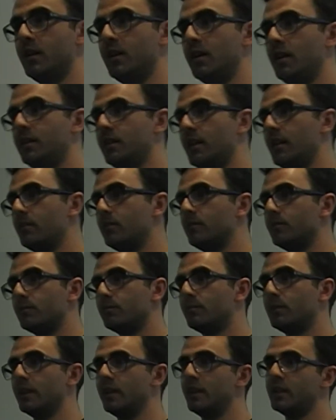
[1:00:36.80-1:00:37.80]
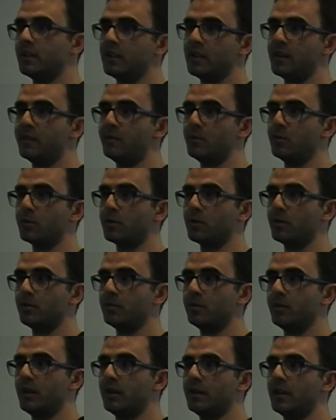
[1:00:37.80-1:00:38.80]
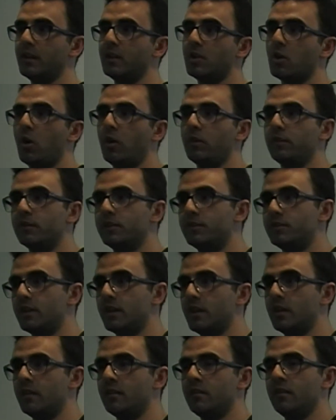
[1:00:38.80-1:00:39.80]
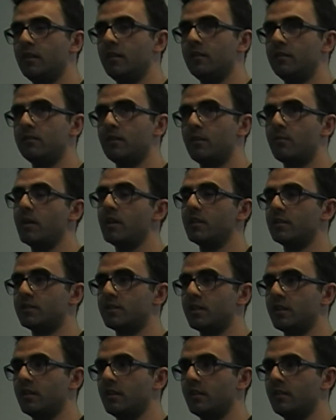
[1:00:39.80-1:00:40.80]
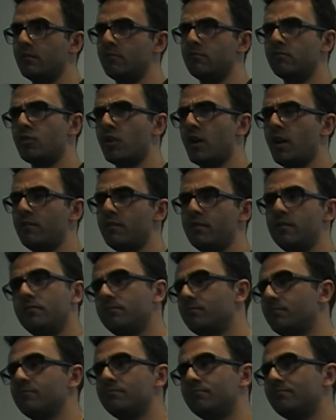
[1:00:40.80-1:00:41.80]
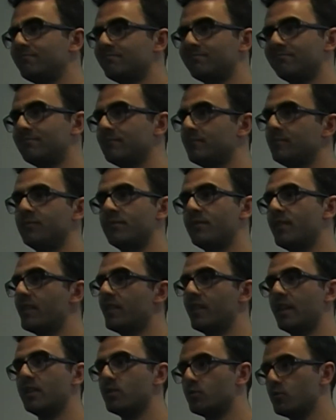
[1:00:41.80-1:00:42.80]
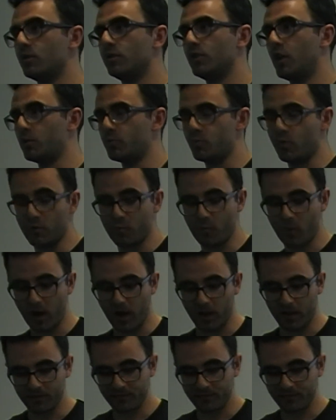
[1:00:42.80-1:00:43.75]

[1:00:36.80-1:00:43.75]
and then play it in Heroku and then call the Rails driver. Things will not work well.